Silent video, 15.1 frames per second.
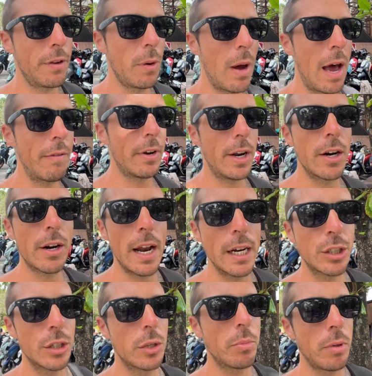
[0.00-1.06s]
you have an
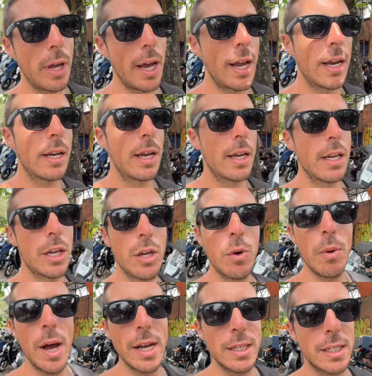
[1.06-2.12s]
international plan in the
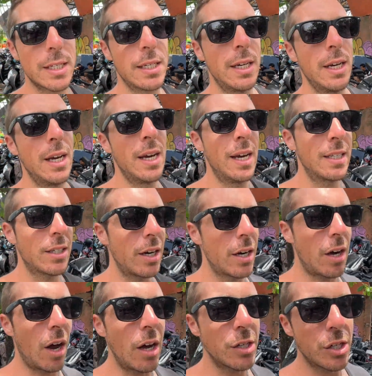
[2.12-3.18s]
US, it's going to
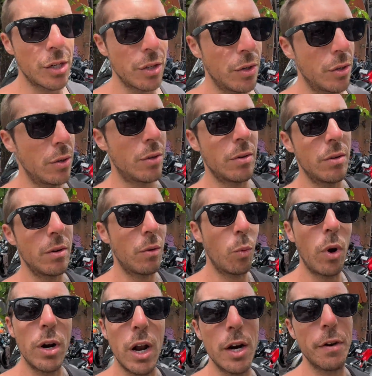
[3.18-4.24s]
cost you
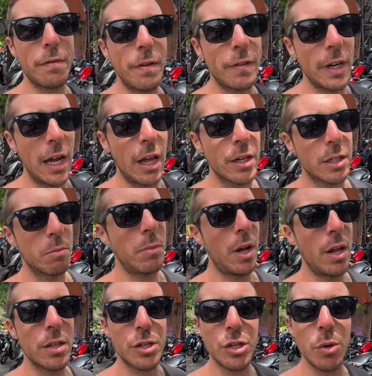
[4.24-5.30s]
$150 a
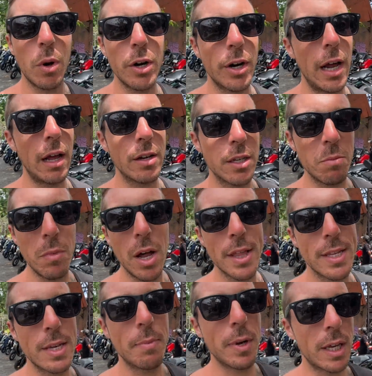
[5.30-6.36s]
month, $200 a
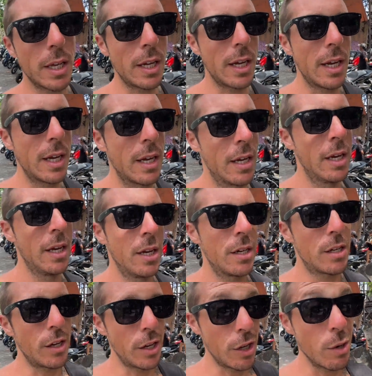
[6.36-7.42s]
month typically
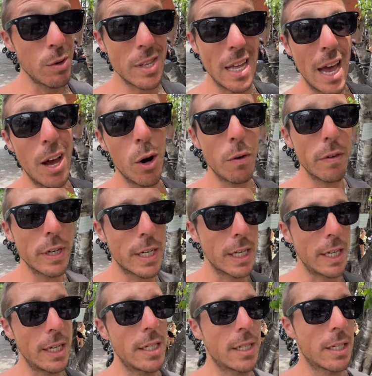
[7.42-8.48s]
to use that
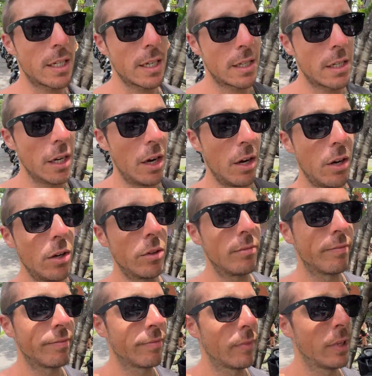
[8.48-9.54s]
overseas.
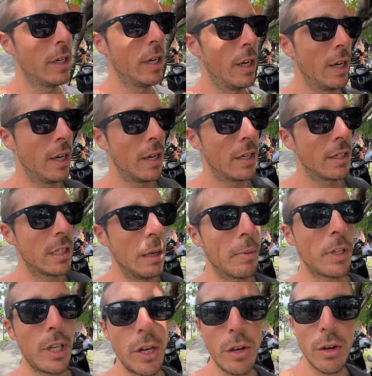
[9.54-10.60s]
So
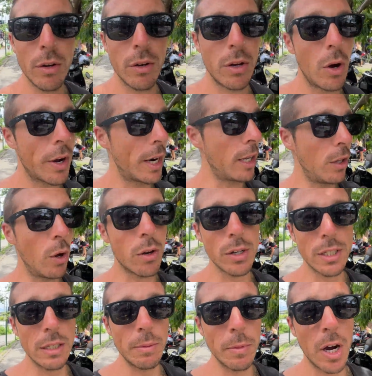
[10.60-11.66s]
typically you go get a local
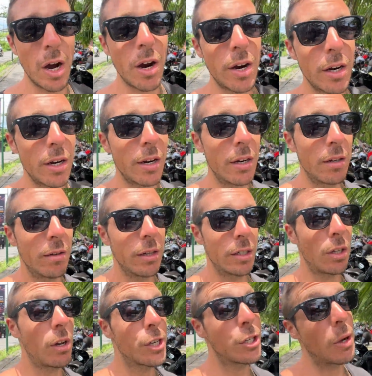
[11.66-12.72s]
SIM card as
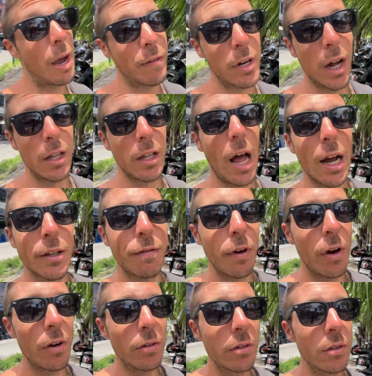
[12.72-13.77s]
long as you have an unlocked
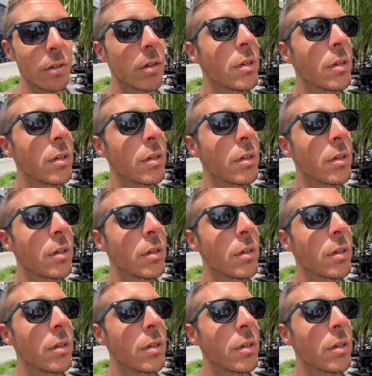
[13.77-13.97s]
phone.